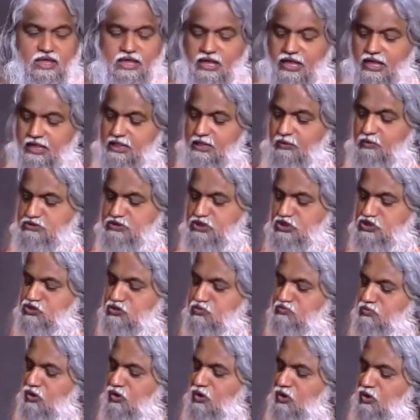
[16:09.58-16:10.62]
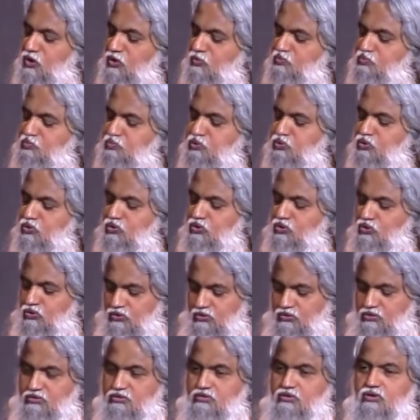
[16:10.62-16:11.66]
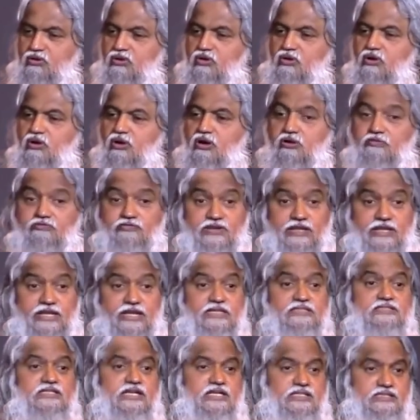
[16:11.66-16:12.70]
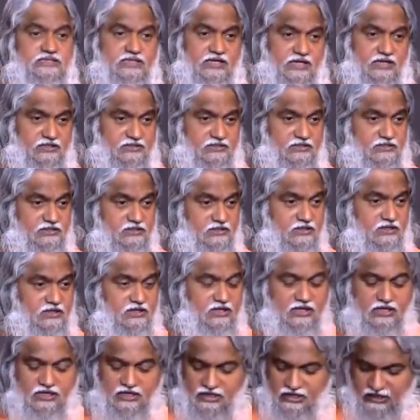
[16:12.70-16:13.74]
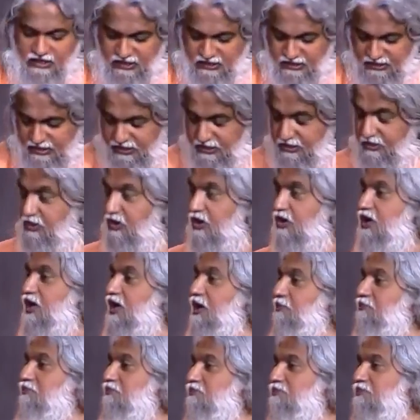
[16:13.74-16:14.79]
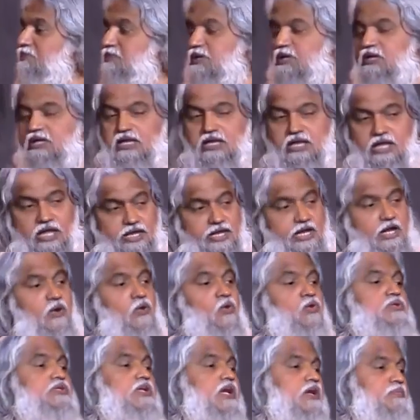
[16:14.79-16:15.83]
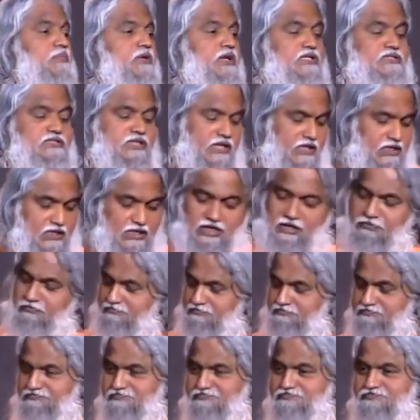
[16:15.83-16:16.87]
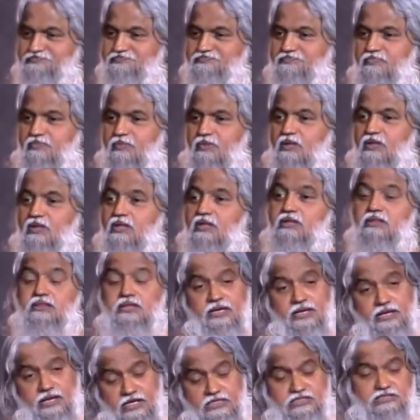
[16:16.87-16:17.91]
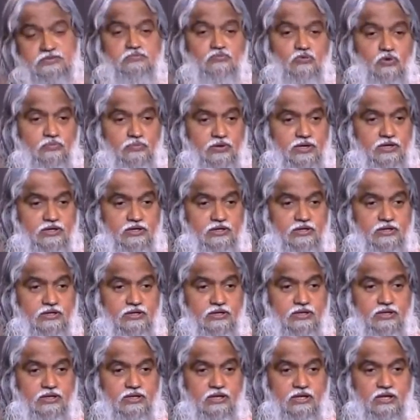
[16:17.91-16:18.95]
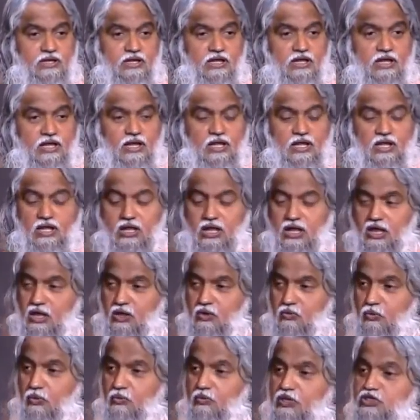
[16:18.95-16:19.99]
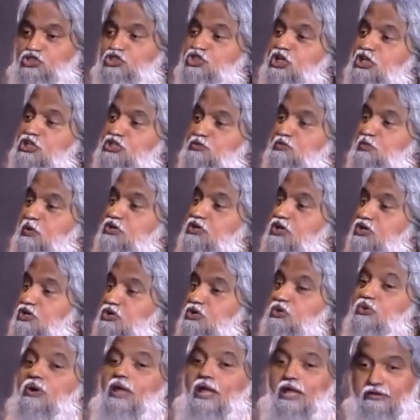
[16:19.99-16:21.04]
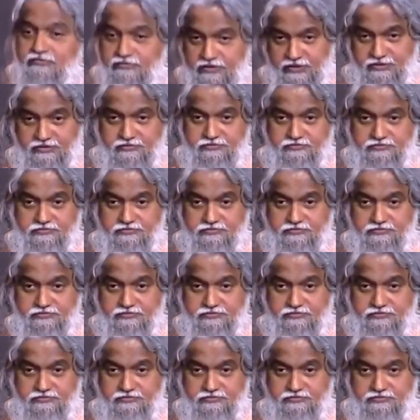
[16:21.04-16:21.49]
And there was a small pool of tears in his hands. And he got up and he looked at me and he said, come. The next moment, we were transported to heaven.